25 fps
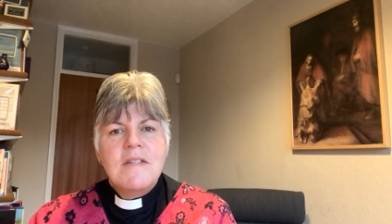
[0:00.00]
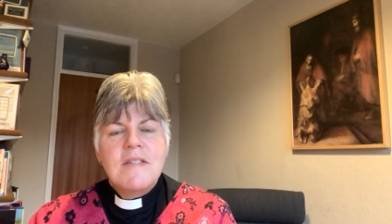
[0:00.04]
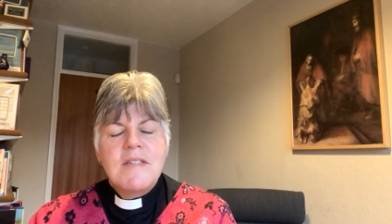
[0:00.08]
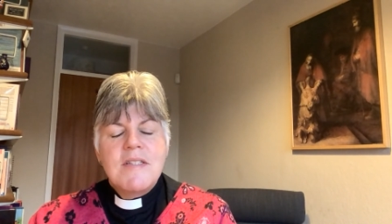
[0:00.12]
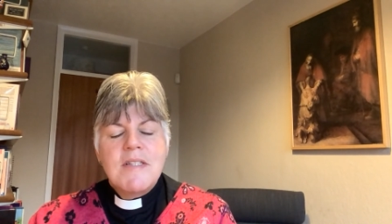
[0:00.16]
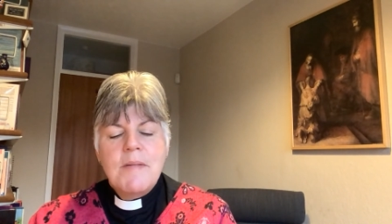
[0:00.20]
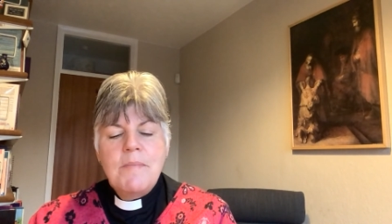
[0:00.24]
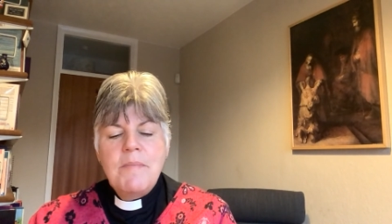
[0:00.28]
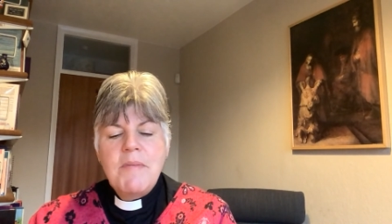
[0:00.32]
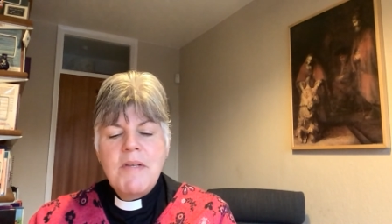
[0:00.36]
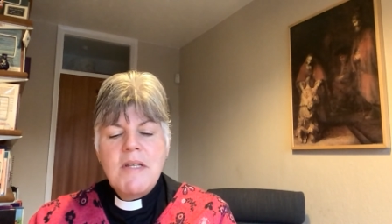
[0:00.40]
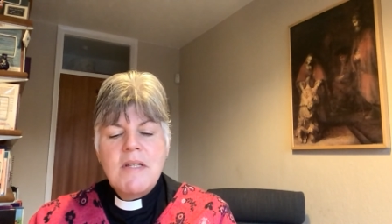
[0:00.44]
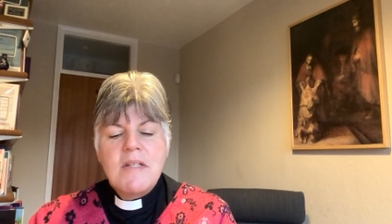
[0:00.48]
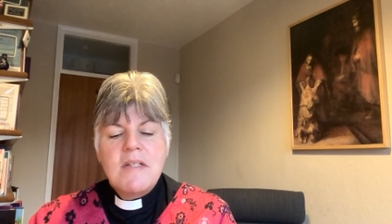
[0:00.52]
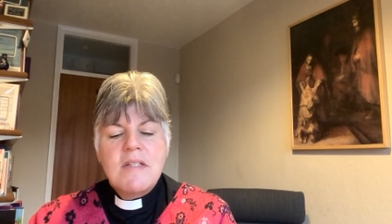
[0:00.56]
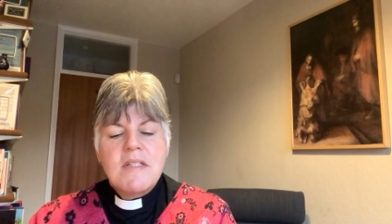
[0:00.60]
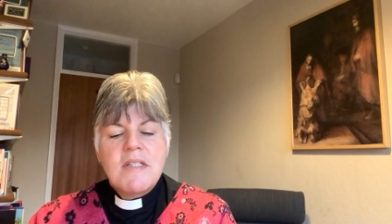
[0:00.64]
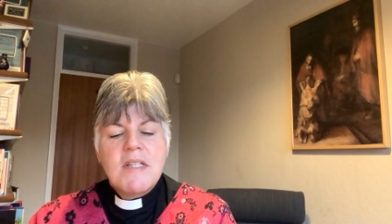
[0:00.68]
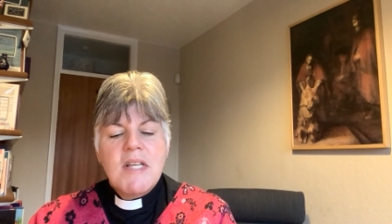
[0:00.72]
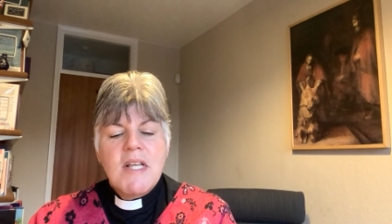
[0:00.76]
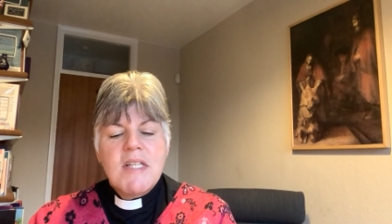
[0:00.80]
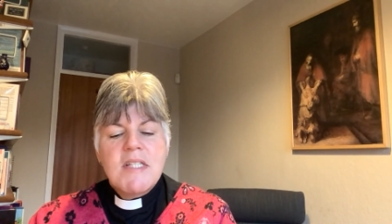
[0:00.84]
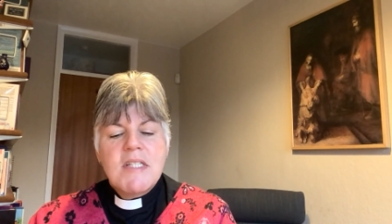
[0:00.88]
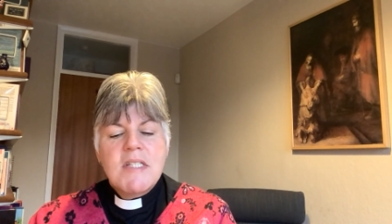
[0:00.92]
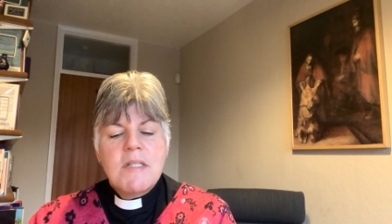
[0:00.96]
Simeon's
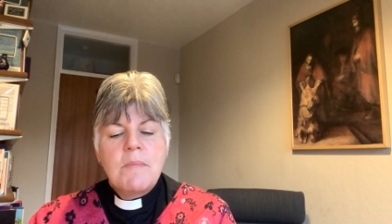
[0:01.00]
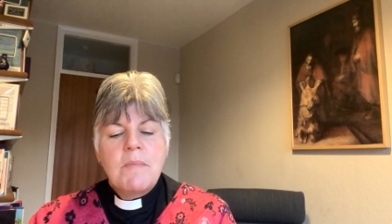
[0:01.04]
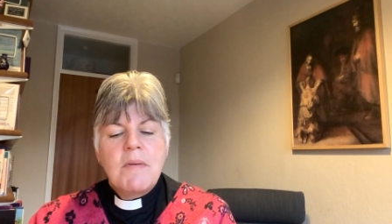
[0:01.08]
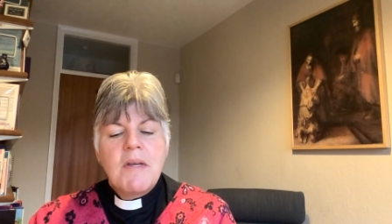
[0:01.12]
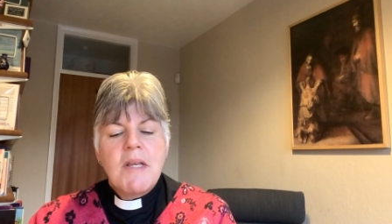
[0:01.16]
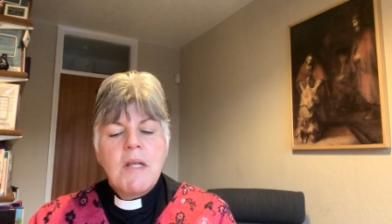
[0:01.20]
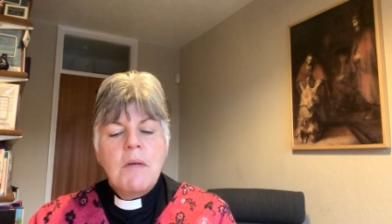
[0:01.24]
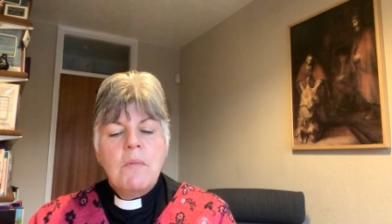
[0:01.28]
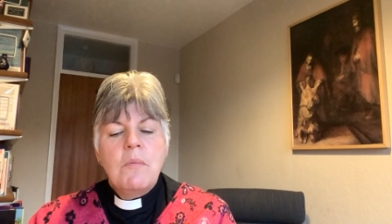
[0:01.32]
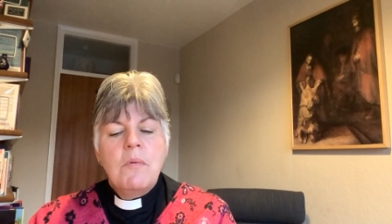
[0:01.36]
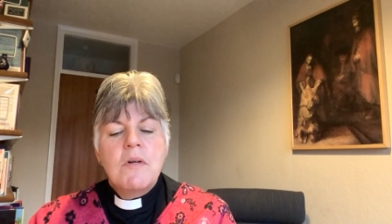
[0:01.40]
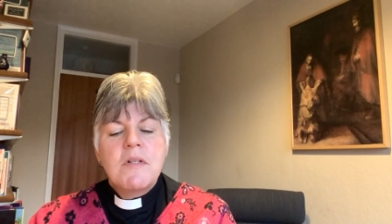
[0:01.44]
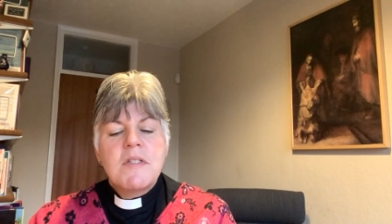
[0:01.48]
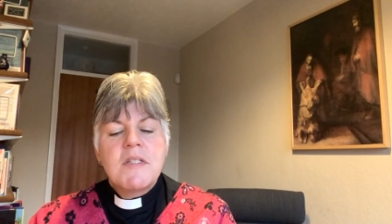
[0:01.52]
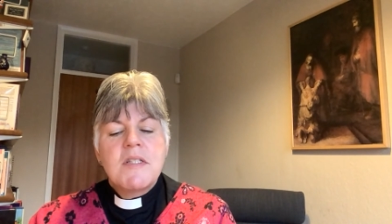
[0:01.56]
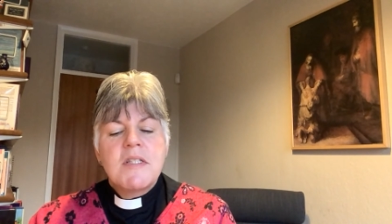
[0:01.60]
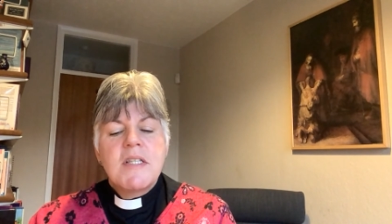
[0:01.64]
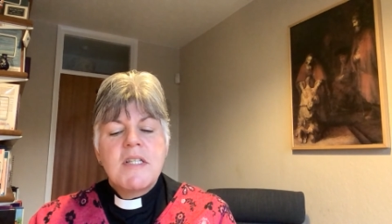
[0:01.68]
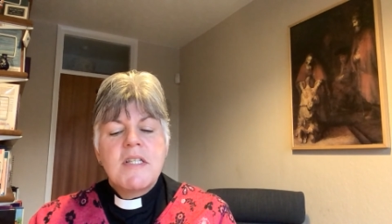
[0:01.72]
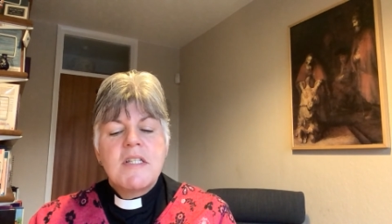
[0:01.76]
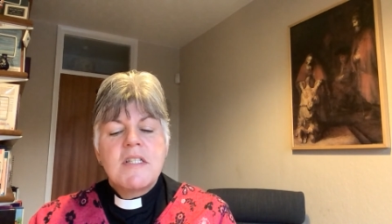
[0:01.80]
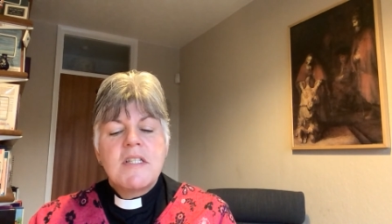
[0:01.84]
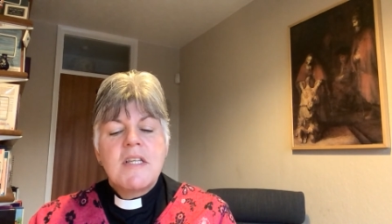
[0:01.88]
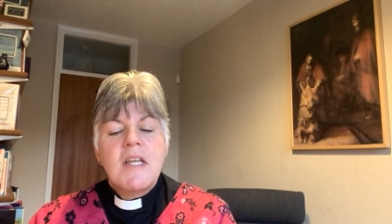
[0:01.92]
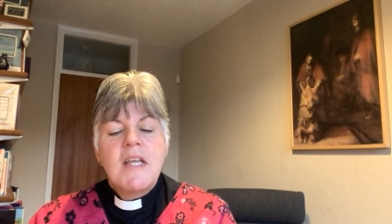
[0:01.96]
testimony was
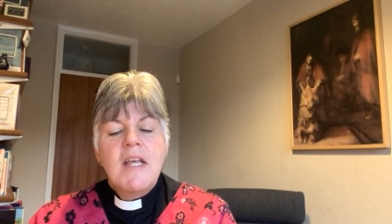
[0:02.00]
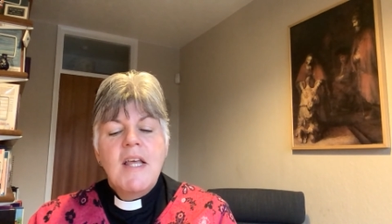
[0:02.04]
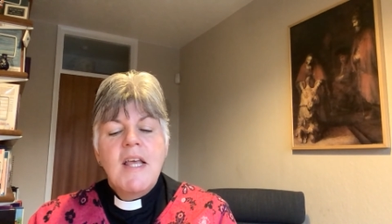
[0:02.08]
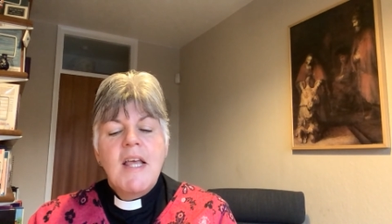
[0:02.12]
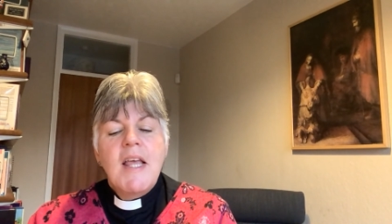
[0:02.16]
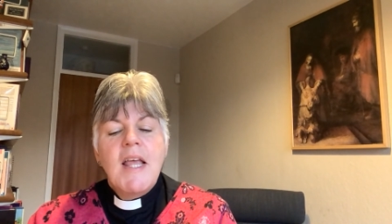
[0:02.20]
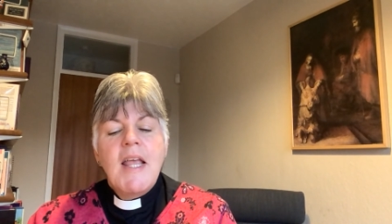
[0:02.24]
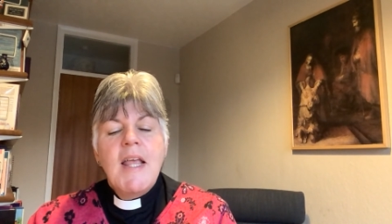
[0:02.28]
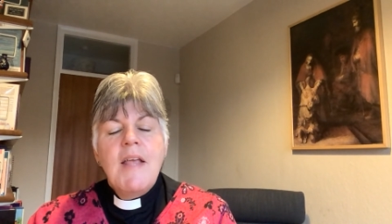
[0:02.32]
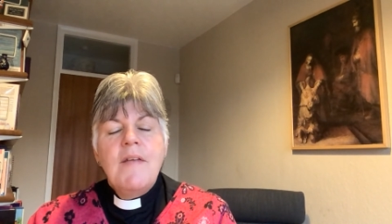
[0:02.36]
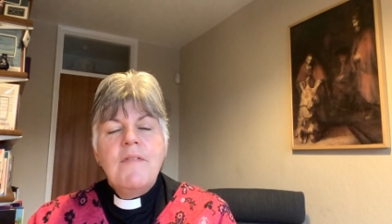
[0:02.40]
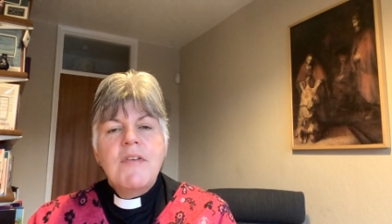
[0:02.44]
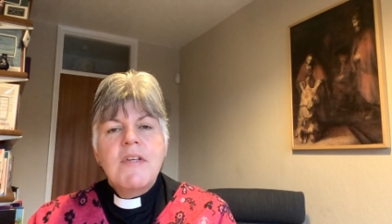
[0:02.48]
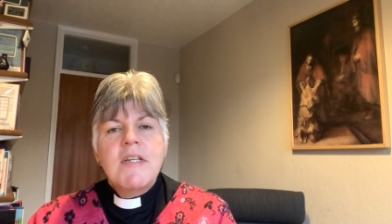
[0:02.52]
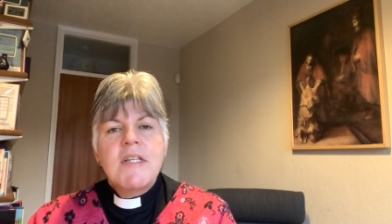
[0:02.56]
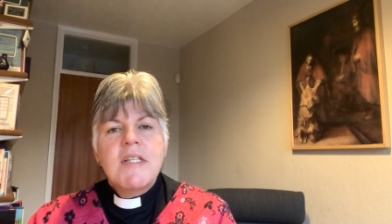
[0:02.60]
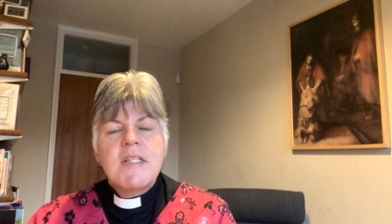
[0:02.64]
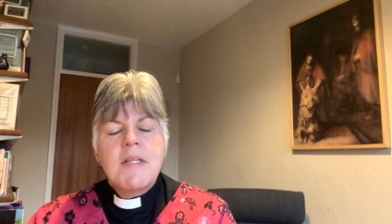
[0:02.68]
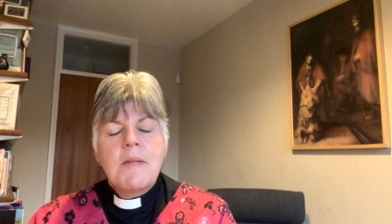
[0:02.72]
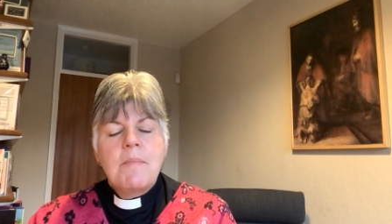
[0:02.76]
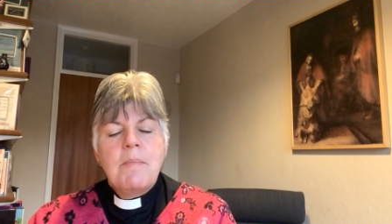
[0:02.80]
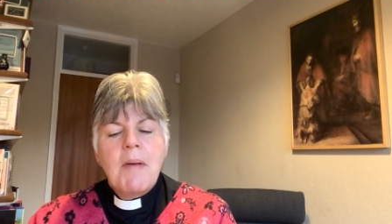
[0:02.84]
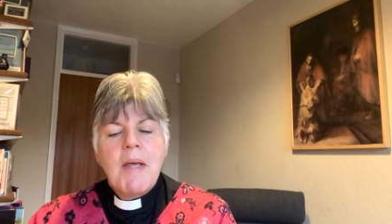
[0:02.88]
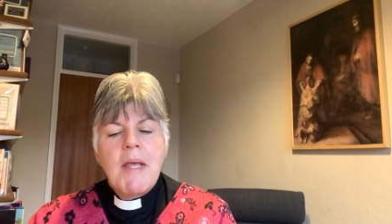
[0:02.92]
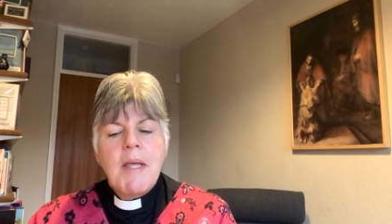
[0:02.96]
that even as
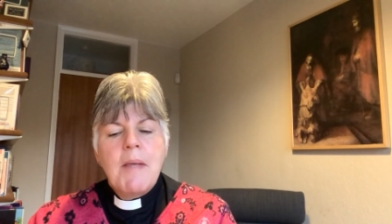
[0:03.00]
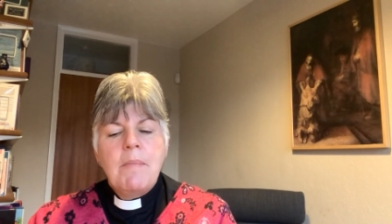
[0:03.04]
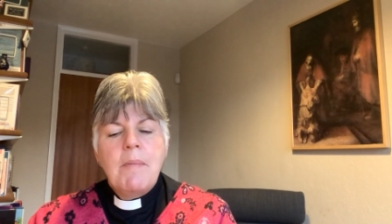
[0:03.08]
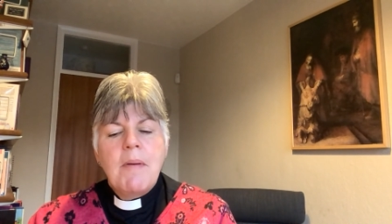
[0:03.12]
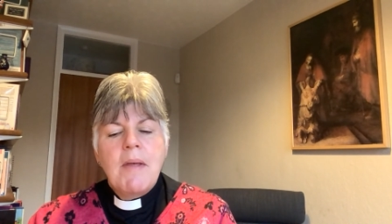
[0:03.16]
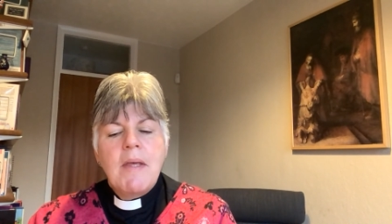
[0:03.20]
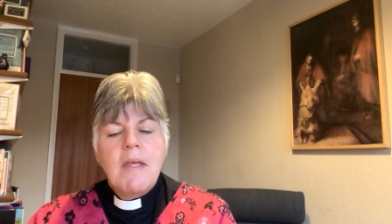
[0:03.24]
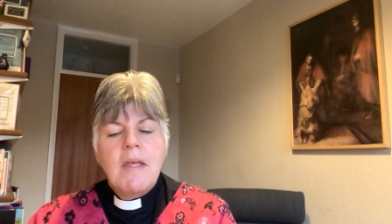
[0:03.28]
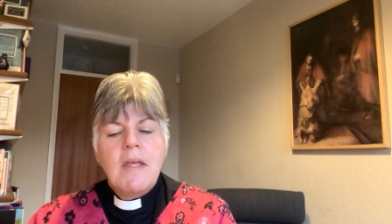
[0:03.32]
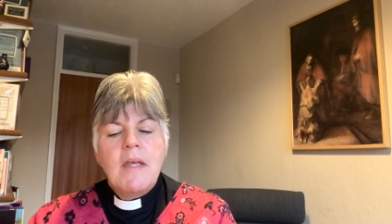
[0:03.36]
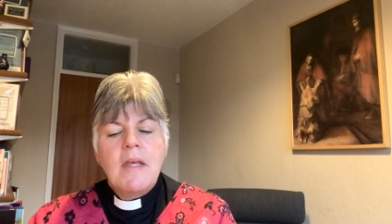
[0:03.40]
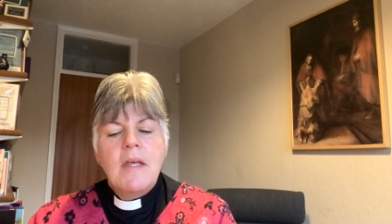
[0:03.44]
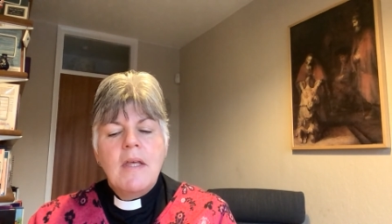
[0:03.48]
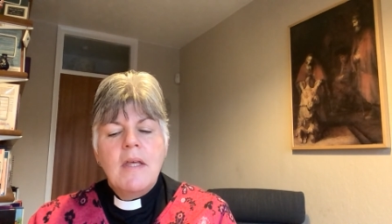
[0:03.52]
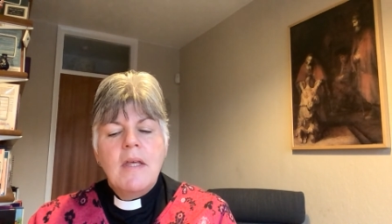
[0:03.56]
a baby,